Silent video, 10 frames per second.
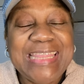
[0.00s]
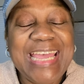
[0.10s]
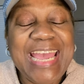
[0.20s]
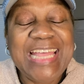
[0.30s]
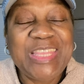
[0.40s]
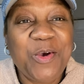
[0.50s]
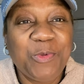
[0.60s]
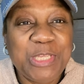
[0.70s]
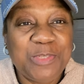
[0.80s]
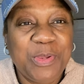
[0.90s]
that the
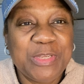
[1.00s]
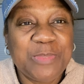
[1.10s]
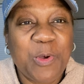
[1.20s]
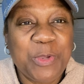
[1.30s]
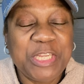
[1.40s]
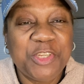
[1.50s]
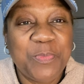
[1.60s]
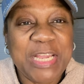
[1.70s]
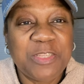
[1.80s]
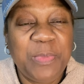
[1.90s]
Holy Spirit spoke into
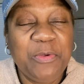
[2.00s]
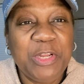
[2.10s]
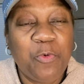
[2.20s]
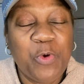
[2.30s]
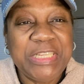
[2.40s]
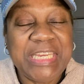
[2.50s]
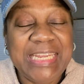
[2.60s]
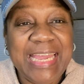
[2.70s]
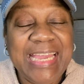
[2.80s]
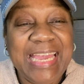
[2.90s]
my spirit on
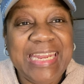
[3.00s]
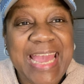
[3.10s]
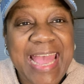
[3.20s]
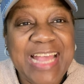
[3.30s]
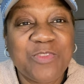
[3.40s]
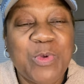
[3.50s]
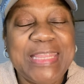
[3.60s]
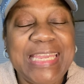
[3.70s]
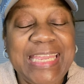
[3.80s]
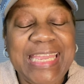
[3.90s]
today and asked
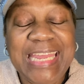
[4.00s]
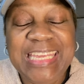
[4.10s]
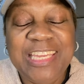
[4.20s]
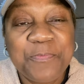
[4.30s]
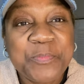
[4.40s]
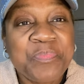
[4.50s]
with any